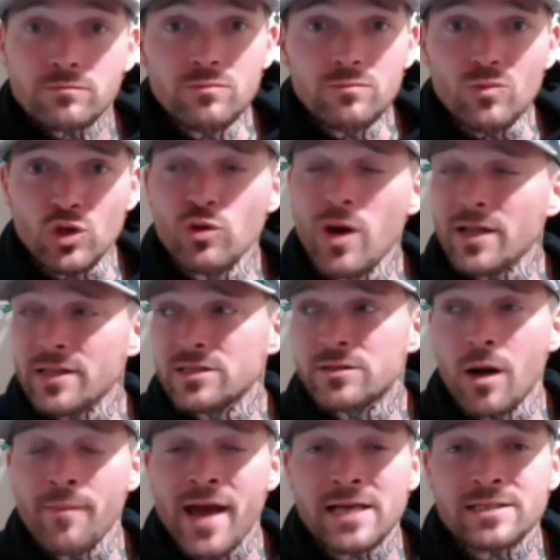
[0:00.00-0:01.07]
you got these
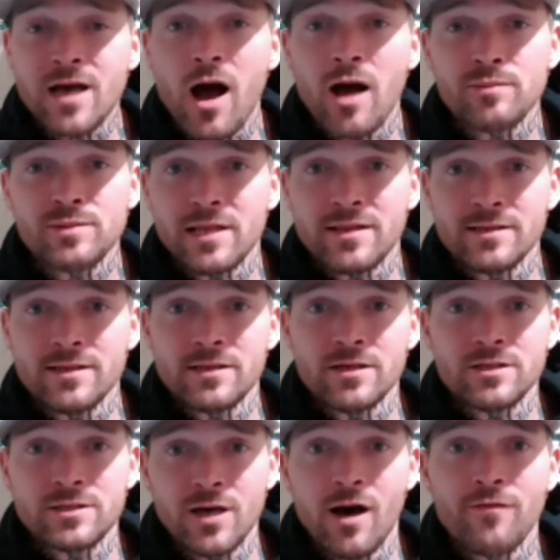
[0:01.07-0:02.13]
dumbass cops that think they're
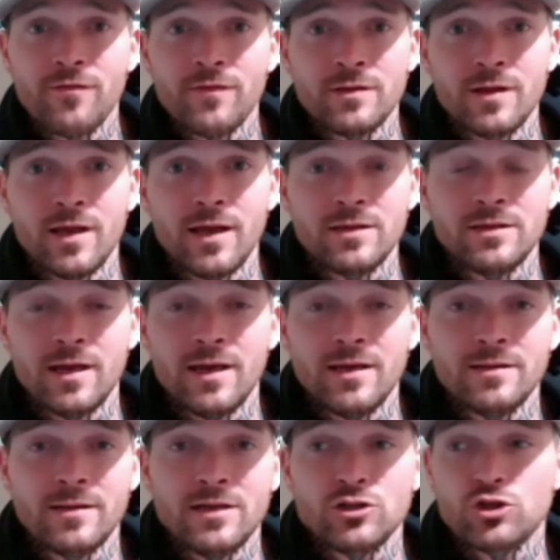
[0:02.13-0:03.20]
tough and
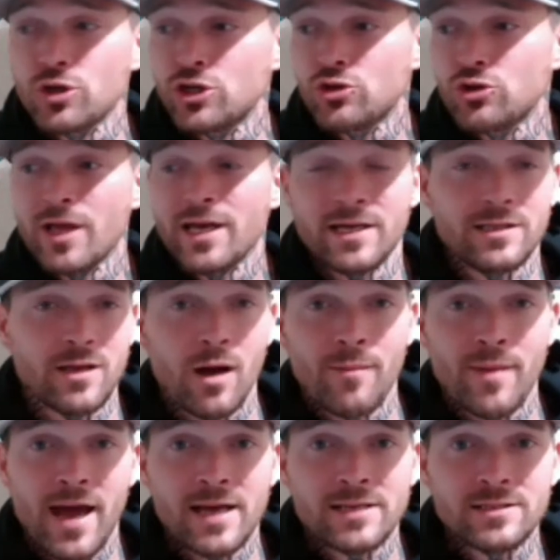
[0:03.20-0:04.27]
treat you like a
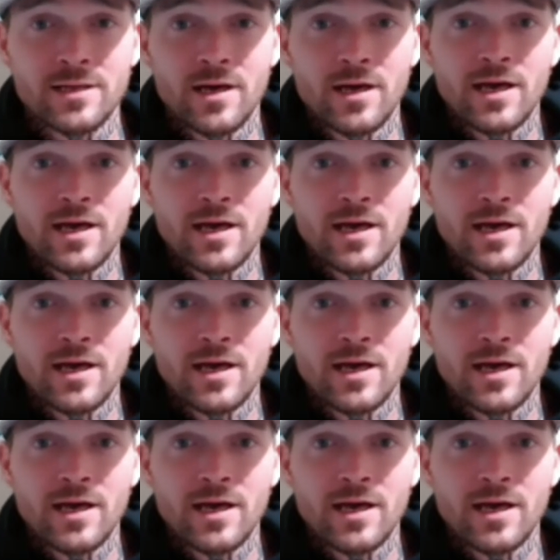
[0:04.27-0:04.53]
dumbass.